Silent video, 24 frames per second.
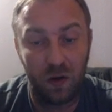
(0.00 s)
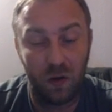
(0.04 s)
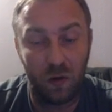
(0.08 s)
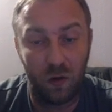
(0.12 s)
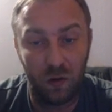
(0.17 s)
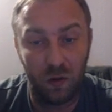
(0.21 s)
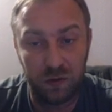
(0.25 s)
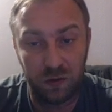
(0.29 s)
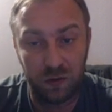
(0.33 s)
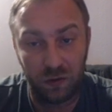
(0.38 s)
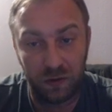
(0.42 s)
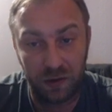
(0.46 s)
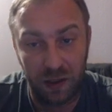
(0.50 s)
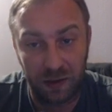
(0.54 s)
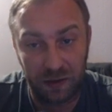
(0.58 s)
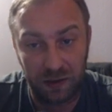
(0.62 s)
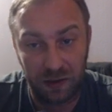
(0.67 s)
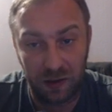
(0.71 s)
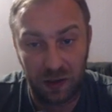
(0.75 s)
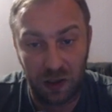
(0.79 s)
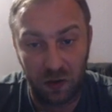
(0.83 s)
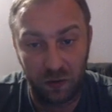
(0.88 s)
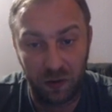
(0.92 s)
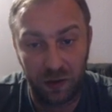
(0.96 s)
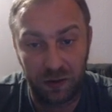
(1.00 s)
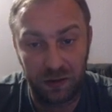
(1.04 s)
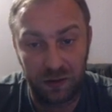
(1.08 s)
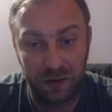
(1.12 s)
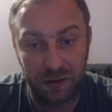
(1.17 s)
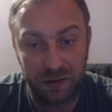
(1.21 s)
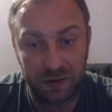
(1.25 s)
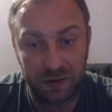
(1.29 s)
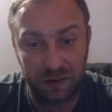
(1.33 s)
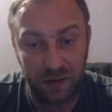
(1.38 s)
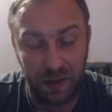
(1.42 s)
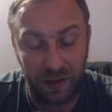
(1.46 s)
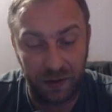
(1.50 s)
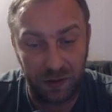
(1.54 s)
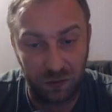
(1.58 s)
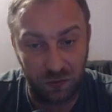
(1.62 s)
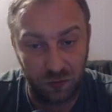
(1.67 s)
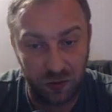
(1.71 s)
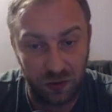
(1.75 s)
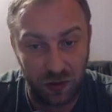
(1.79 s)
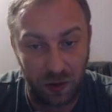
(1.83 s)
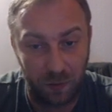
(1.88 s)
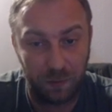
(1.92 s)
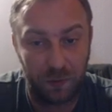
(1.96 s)
also not allowing this knight to
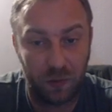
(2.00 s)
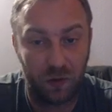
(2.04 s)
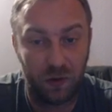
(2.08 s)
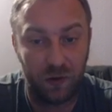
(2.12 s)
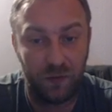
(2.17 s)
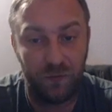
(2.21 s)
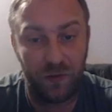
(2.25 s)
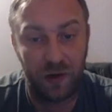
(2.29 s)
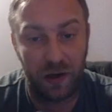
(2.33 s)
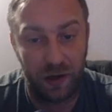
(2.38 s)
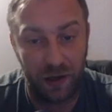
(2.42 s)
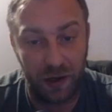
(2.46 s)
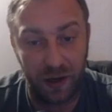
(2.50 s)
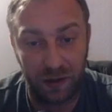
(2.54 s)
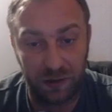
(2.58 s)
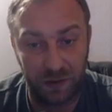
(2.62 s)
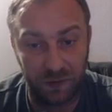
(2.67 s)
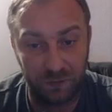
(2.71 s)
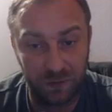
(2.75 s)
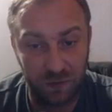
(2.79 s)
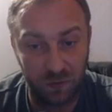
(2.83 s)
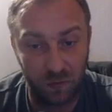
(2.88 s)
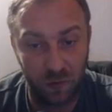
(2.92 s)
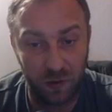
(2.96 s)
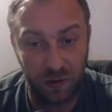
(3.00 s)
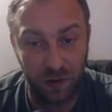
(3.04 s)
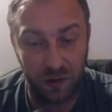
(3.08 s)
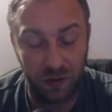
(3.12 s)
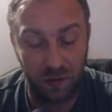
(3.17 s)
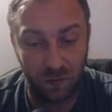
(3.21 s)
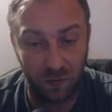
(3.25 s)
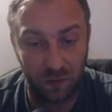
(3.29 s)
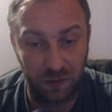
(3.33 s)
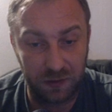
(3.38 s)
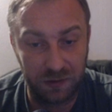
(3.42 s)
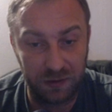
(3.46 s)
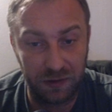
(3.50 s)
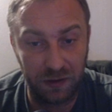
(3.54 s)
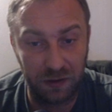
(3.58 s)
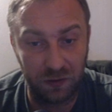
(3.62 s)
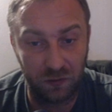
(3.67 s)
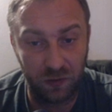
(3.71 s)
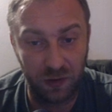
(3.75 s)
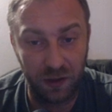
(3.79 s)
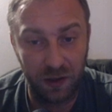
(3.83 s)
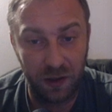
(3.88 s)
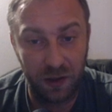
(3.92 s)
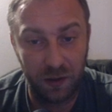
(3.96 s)
jump on a very active square here on
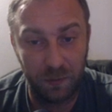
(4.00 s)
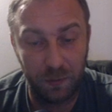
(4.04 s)
c3,